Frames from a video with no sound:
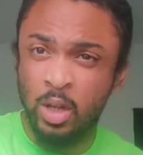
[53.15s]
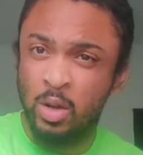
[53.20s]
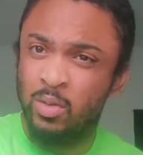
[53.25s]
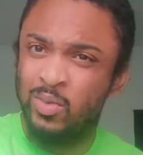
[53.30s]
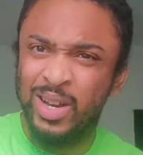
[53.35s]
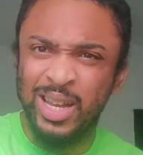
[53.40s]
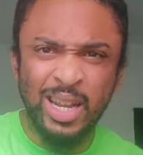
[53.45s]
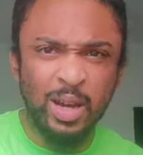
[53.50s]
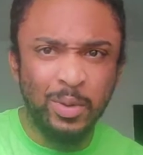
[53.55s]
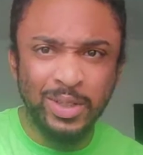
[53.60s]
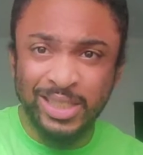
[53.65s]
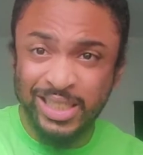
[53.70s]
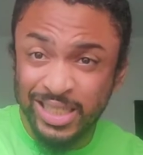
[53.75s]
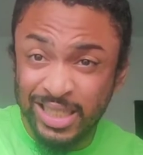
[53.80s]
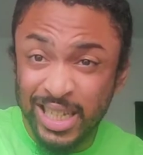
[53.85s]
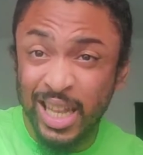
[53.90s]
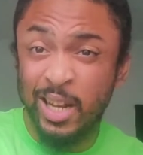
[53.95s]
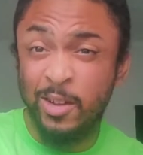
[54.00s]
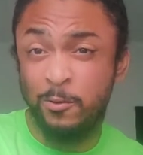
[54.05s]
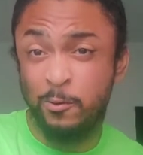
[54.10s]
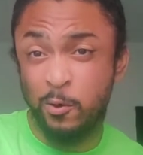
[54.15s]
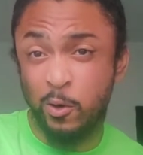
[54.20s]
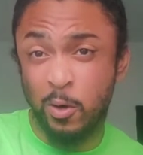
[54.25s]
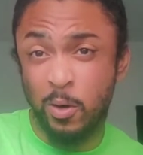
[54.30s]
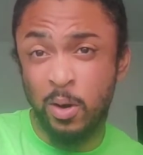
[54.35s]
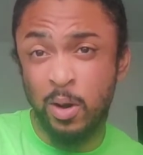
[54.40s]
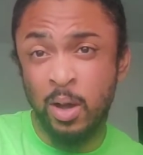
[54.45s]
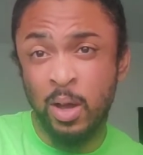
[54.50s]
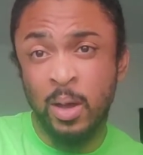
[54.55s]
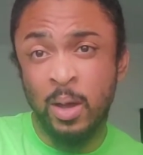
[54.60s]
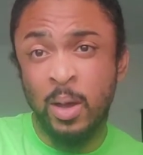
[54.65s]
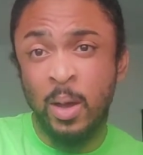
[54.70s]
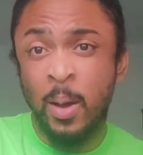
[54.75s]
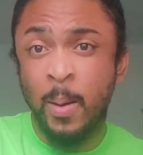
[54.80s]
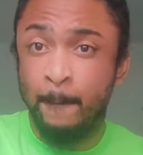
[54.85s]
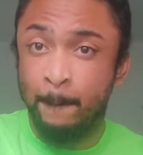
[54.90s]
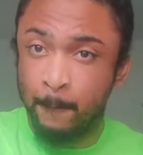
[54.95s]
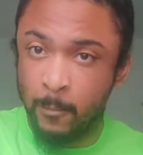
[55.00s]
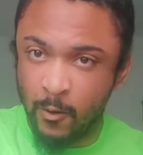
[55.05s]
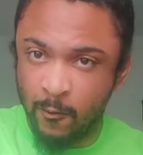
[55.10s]
what it was selling for
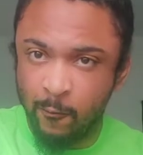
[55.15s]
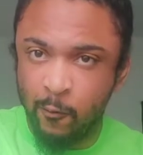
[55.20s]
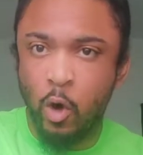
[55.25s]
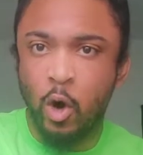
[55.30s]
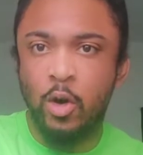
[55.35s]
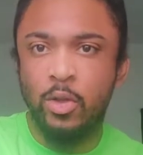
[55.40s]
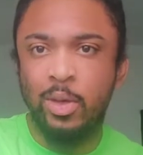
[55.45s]
before